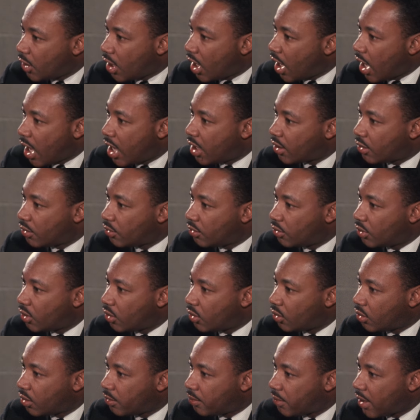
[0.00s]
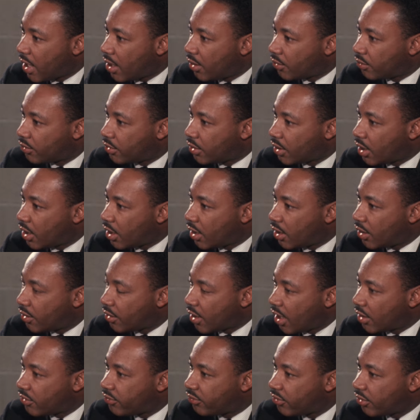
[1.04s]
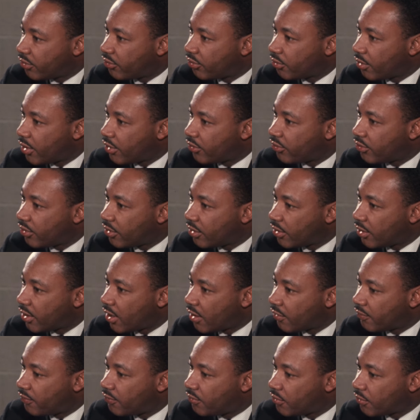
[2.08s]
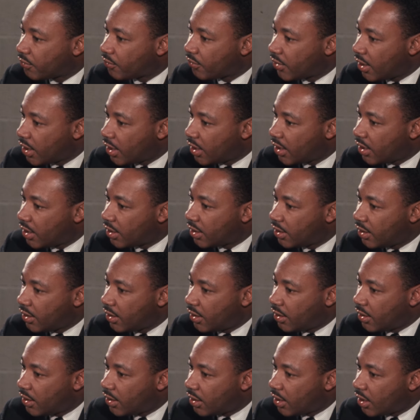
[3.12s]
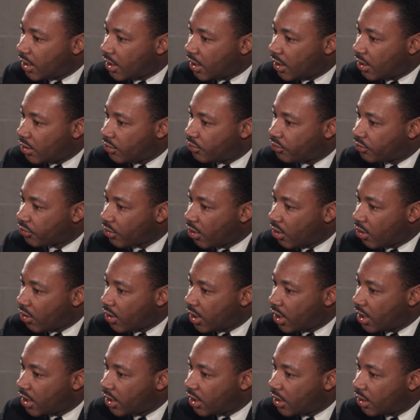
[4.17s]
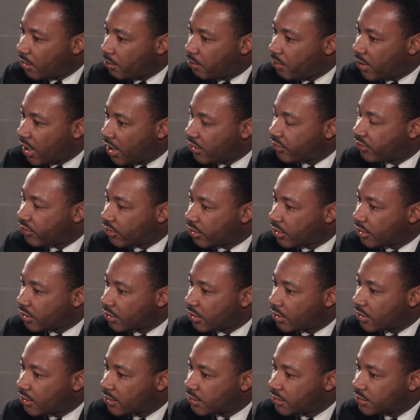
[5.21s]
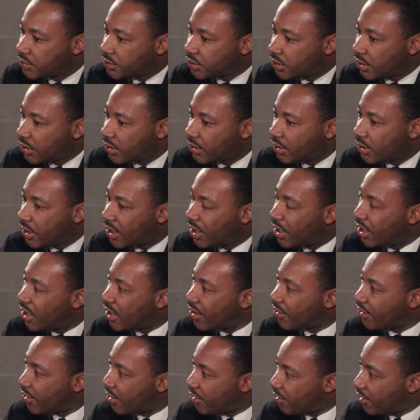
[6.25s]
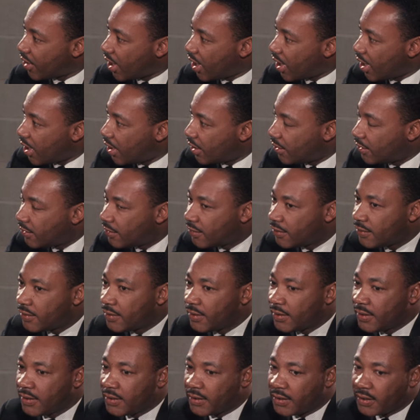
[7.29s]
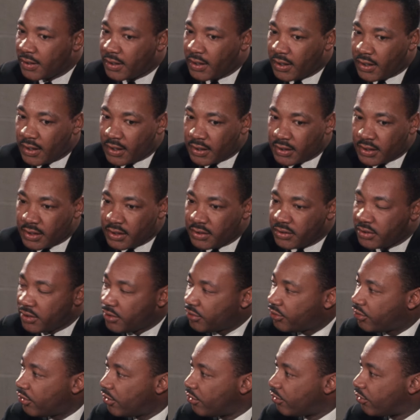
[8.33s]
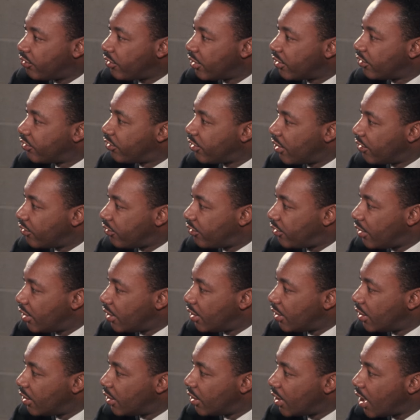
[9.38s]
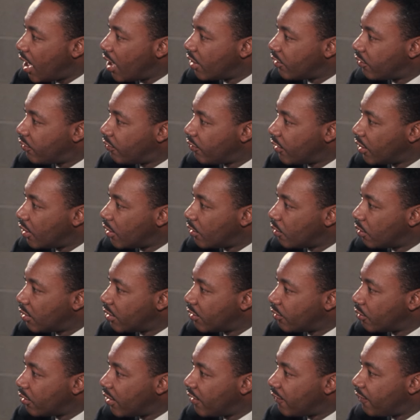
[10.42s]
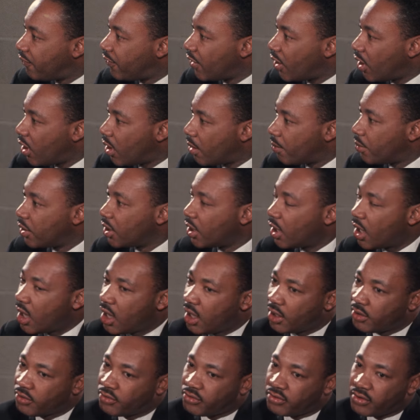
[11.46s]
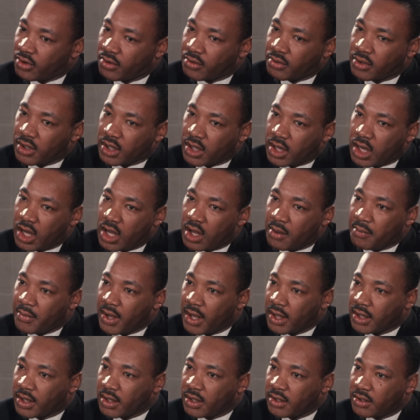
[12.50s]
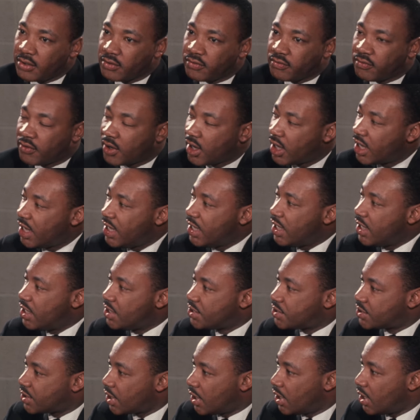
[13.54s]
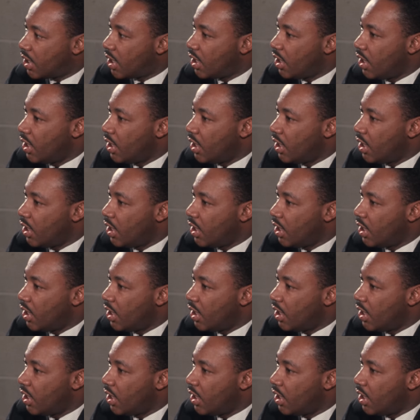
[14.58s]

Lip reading: I don't know about that situation enough to really draw any basic conclusion other than conditions existed in Nashville which went far beyond Stokely Carmichael, and it's very easy